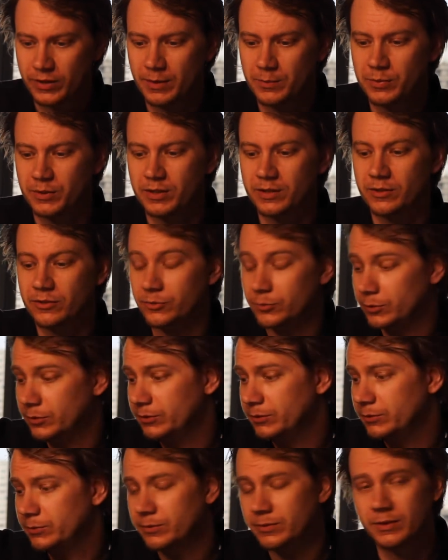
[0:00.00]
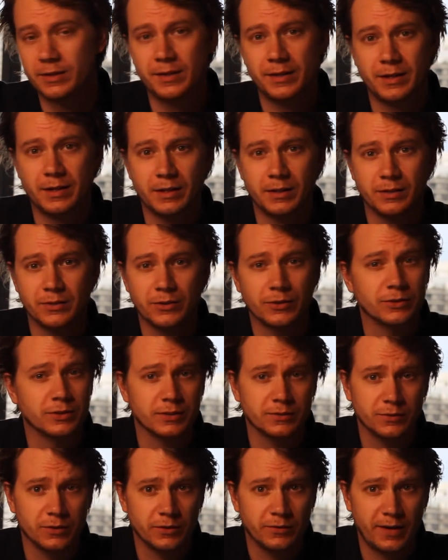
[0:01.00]
they put it through the
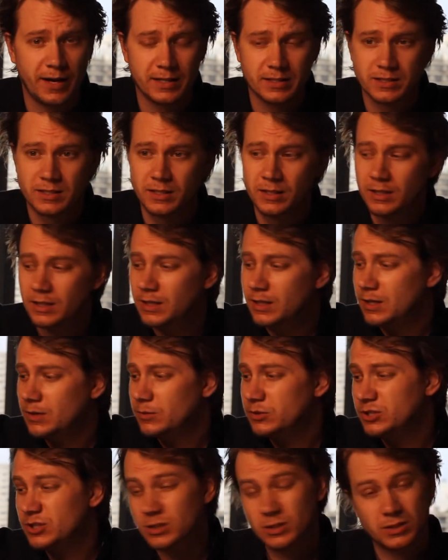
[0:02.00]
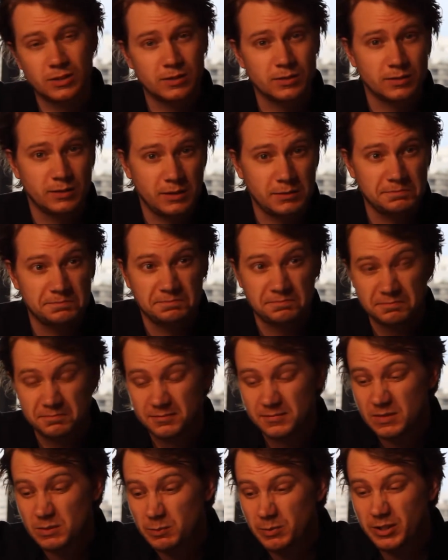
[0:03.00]
13-foot vats, which is
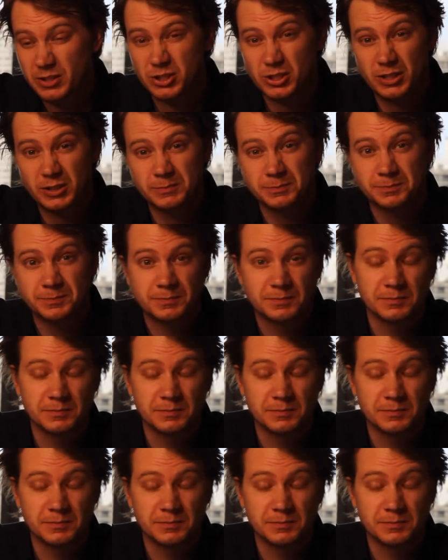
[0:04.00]
pretty chill.